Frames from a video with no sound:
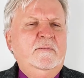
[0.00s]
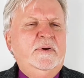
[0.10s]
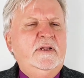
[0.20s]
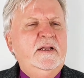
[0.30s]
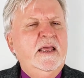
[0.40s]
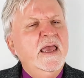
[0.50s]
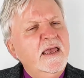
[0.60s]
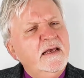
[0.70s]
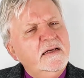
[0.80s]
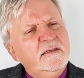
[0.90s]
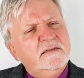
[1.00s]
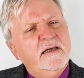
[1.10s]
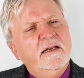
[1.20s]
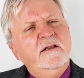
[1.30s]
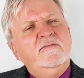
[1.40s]
but it is
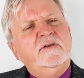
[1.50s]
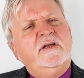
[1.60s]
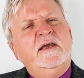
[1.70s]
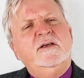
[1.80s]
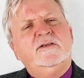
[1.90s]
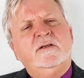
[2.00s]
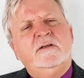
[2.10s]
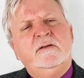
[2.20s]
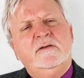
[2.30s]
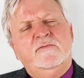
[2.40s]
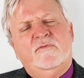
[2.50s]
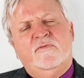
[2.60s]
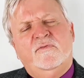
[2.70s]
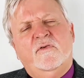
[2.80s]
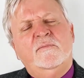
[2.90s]
an invitation
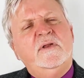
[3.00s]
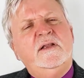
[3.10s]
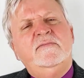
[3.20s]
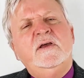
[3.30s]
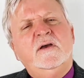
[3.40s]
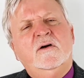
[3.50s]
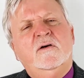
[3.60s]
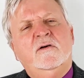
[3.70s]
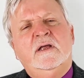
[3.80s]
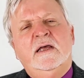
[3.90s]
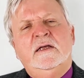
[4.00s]
from the living God